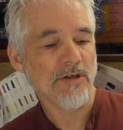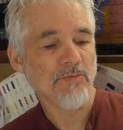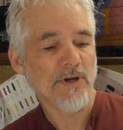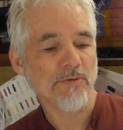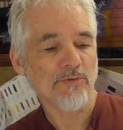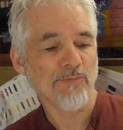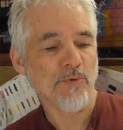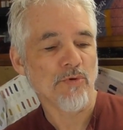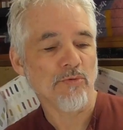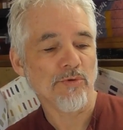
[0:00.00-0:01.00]
when it was
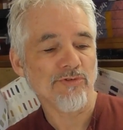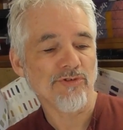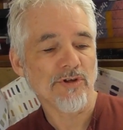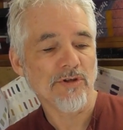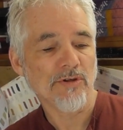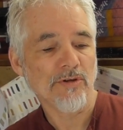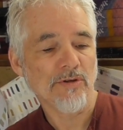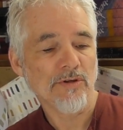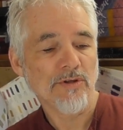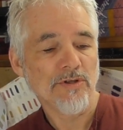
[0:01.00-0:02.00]
bought was
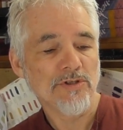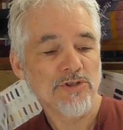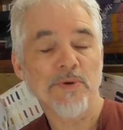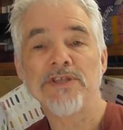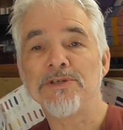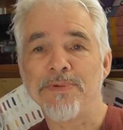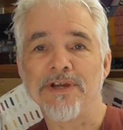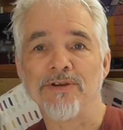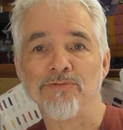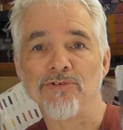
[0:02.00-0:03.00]

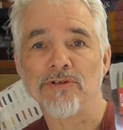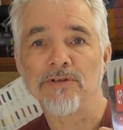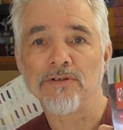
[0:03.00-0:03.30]
£20.